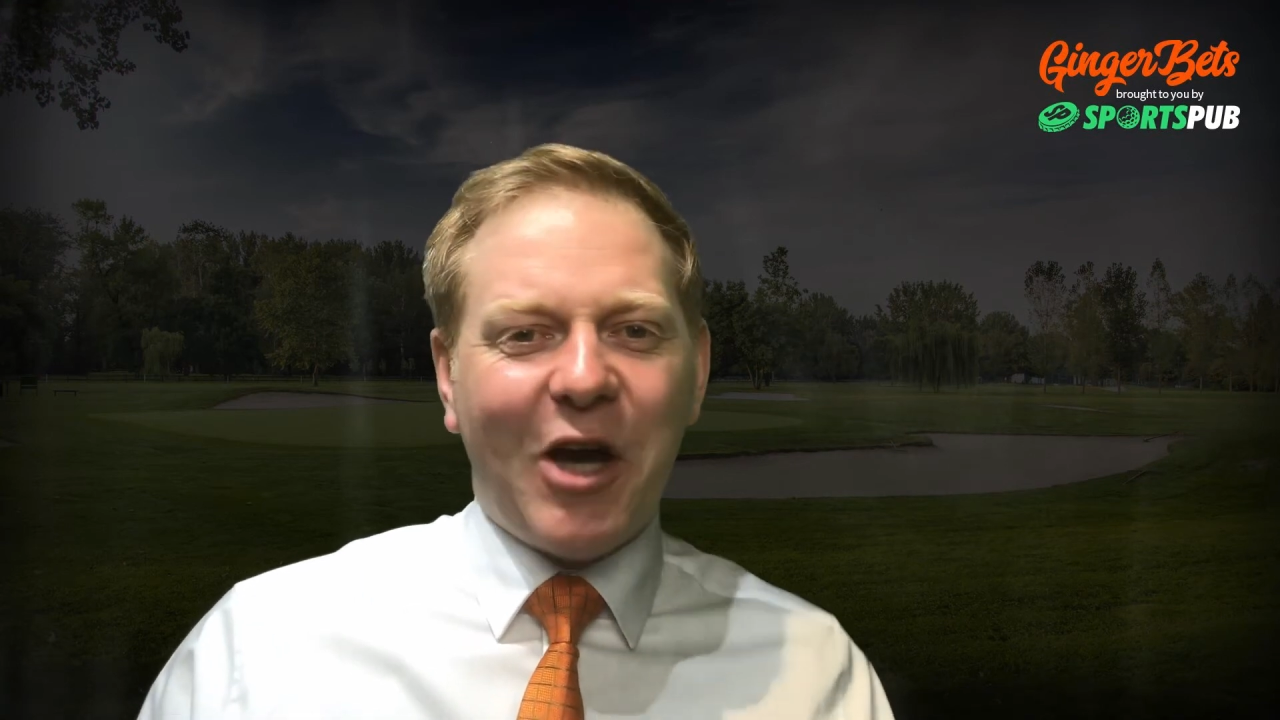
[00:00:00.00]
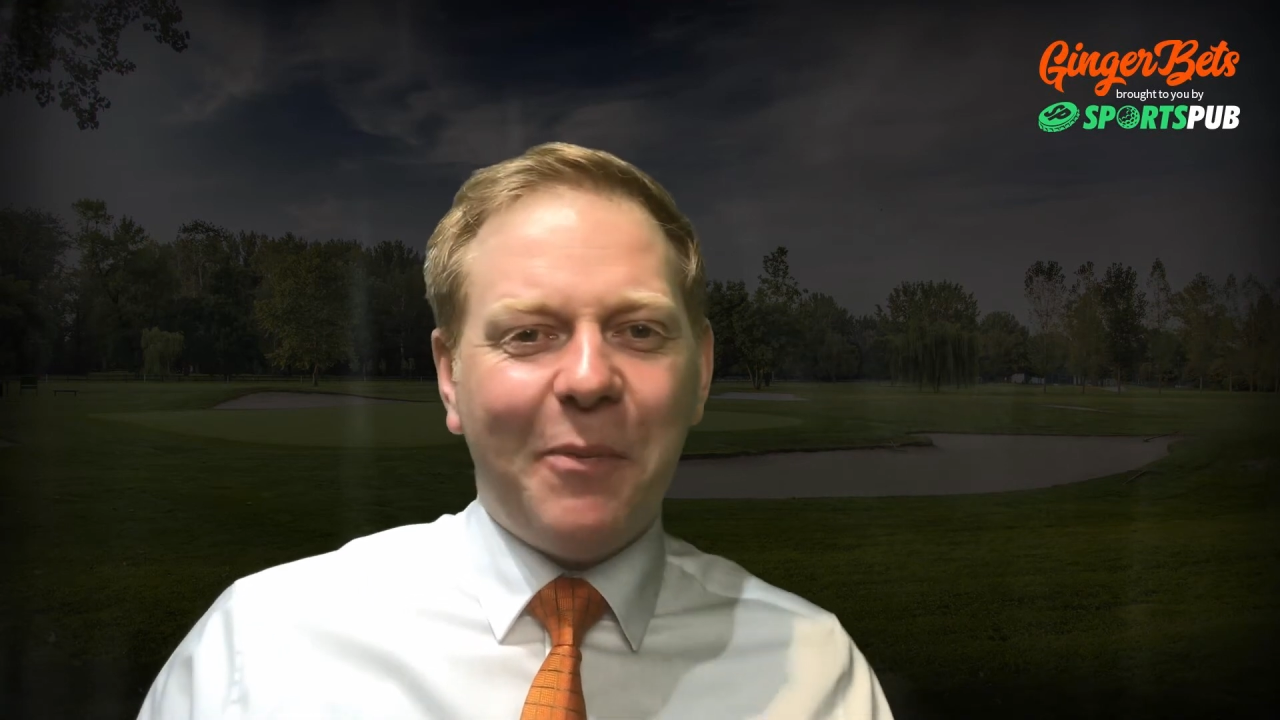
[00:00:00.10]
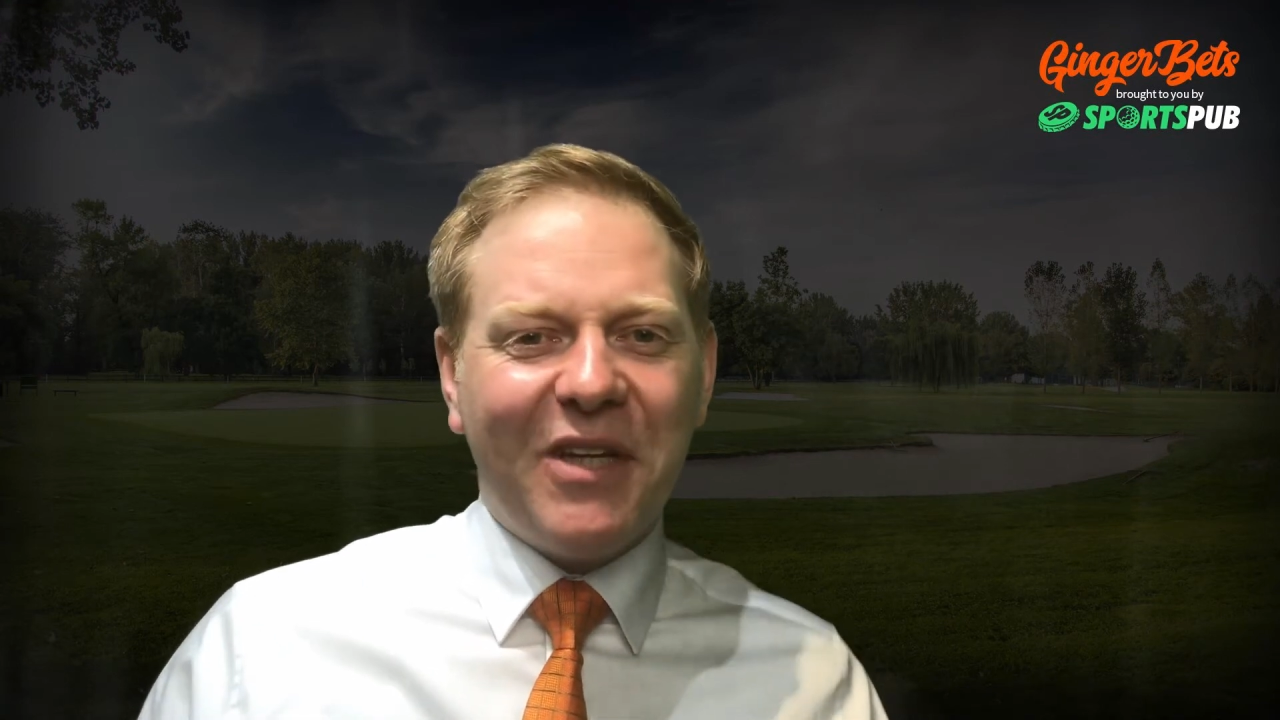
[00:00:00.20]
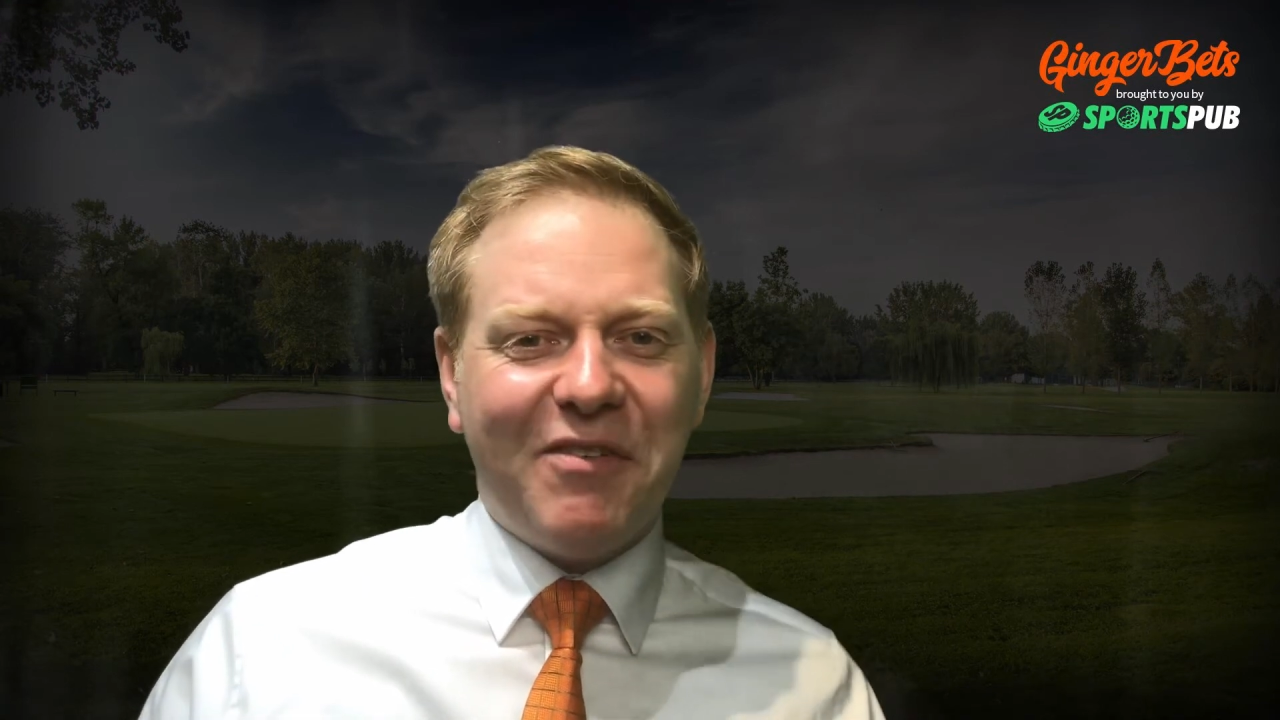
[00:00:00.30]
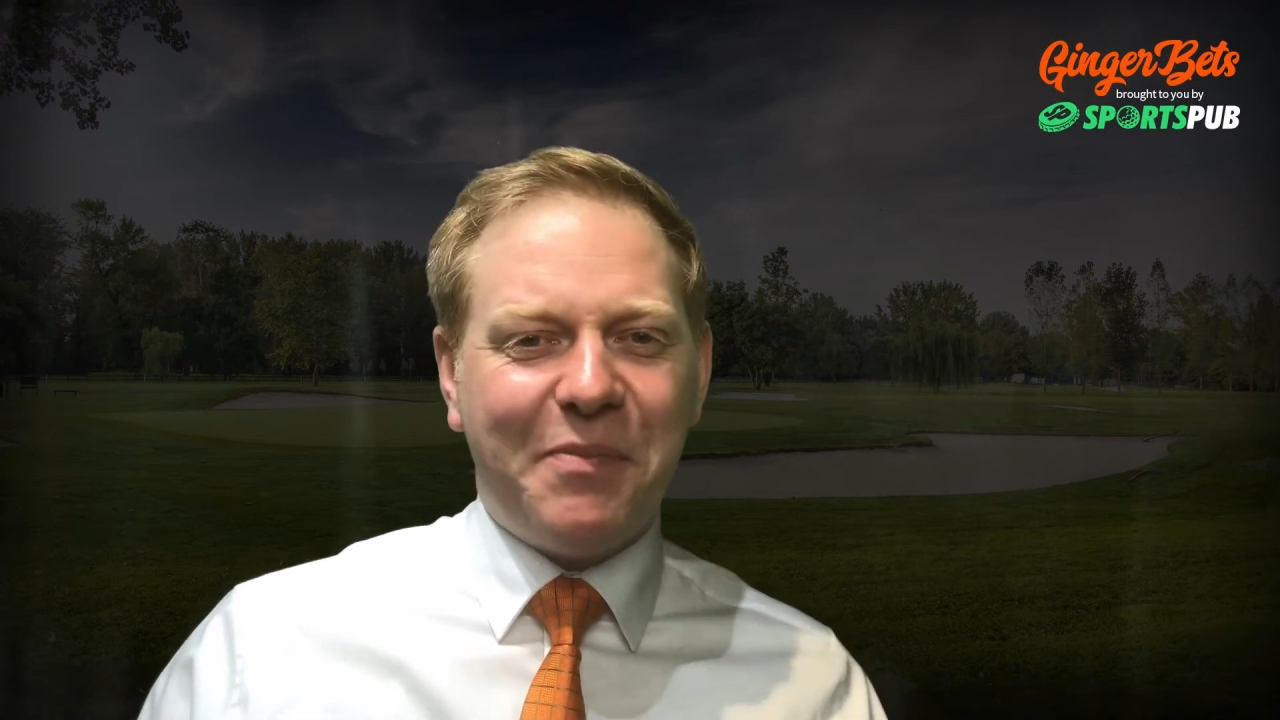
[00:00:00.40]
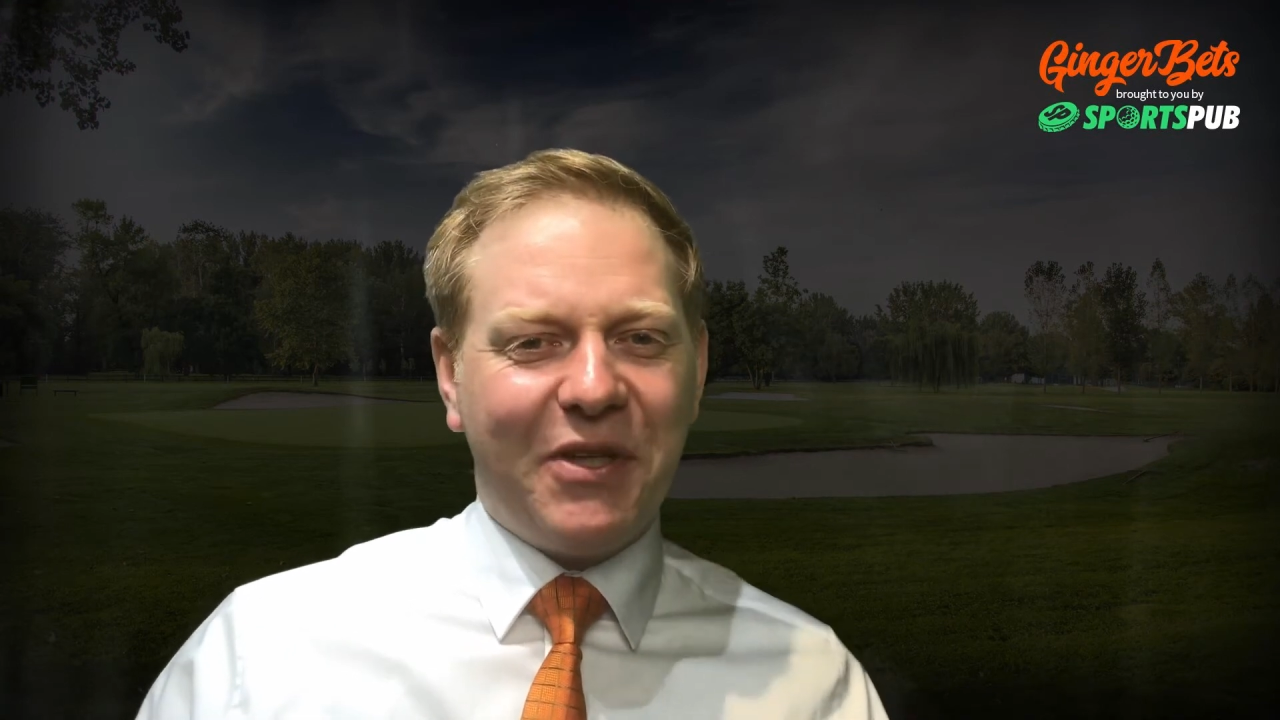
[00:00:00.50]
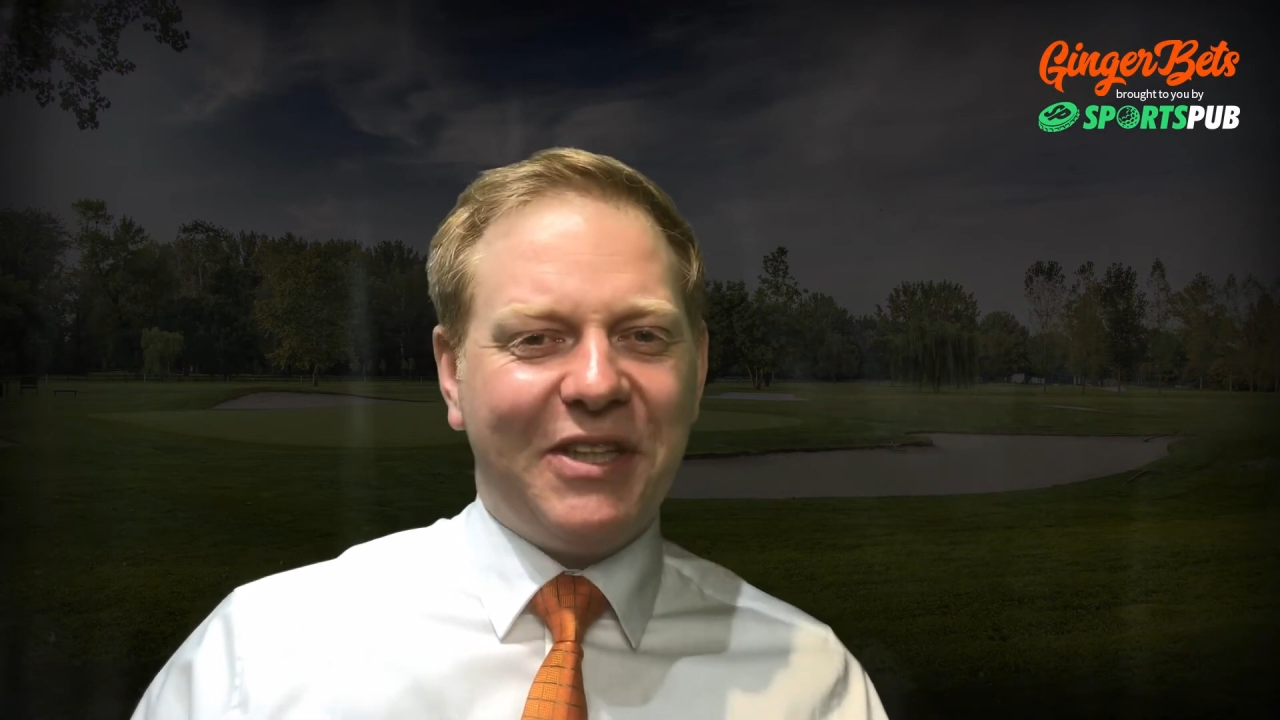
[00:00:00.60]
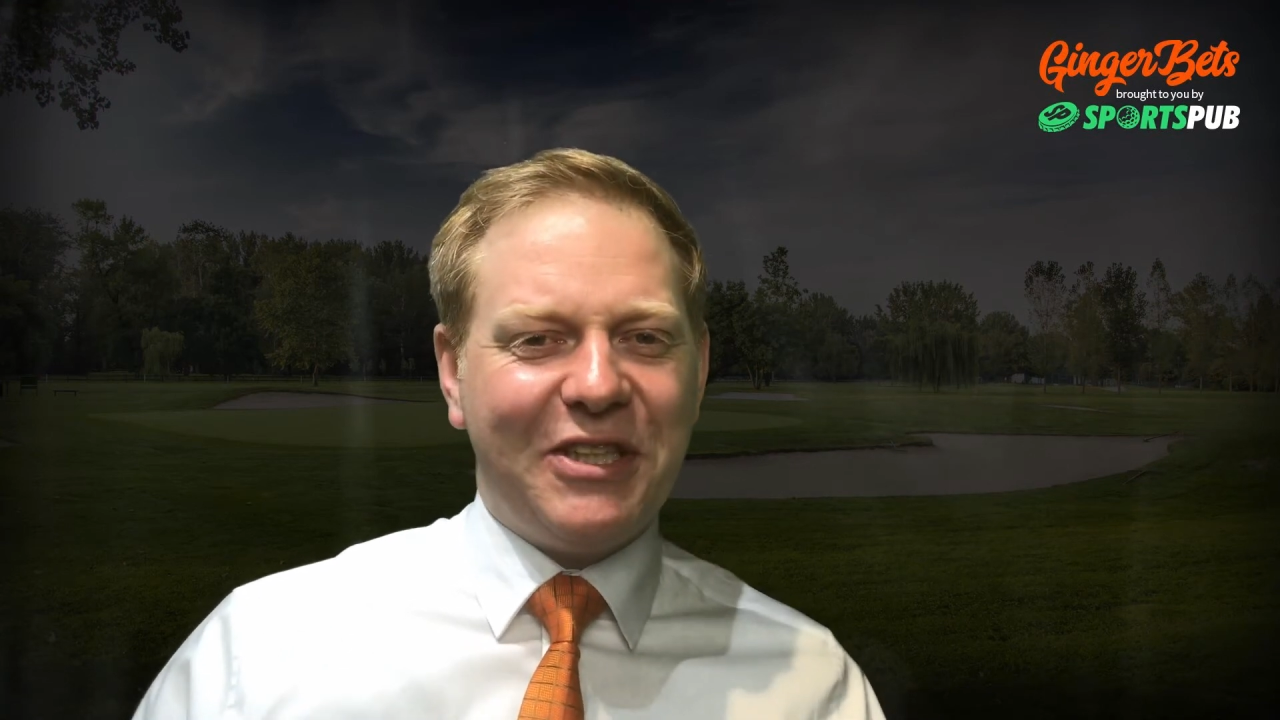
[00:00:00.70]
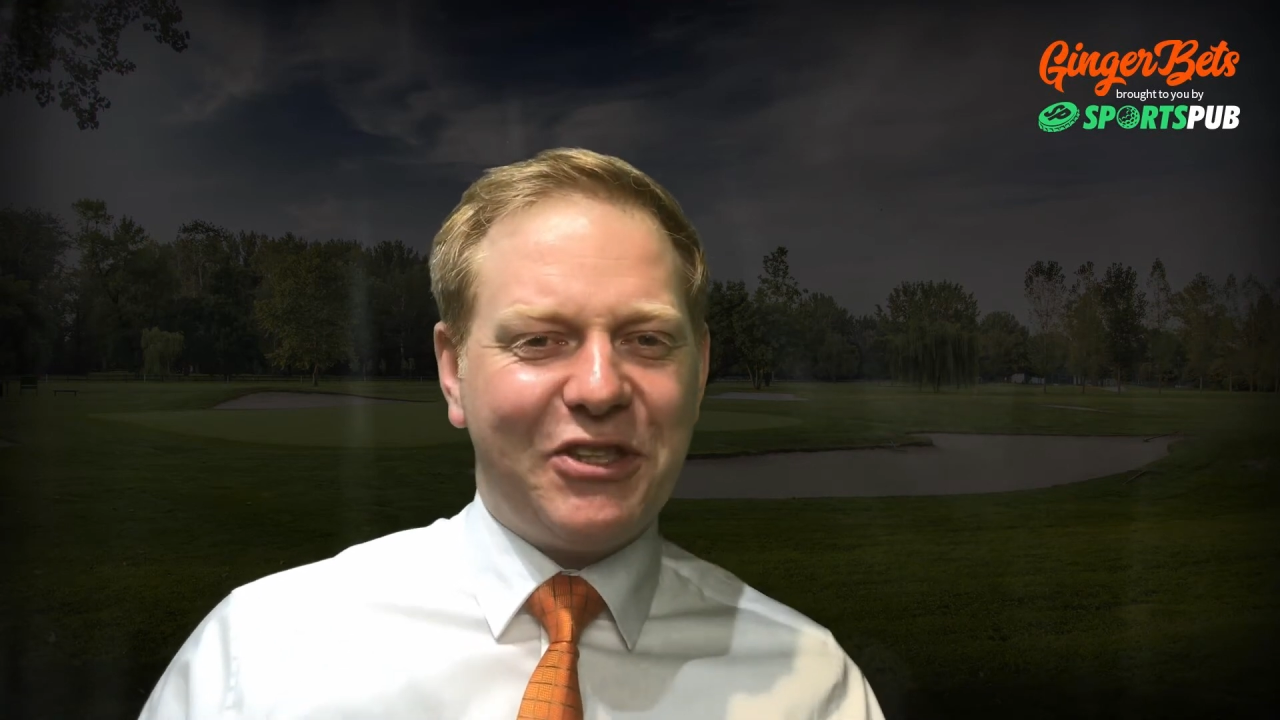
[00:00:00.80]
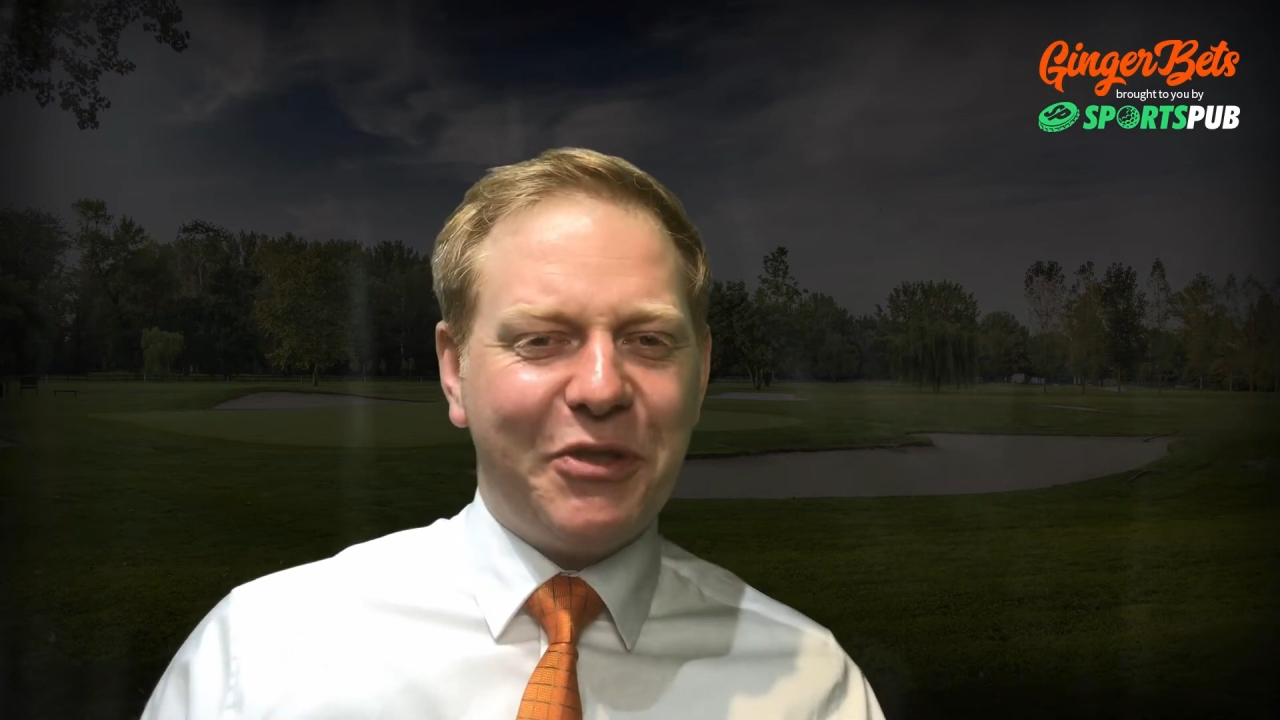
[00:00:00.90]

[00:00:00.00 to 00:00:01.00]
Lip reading: can't believe I'm putting these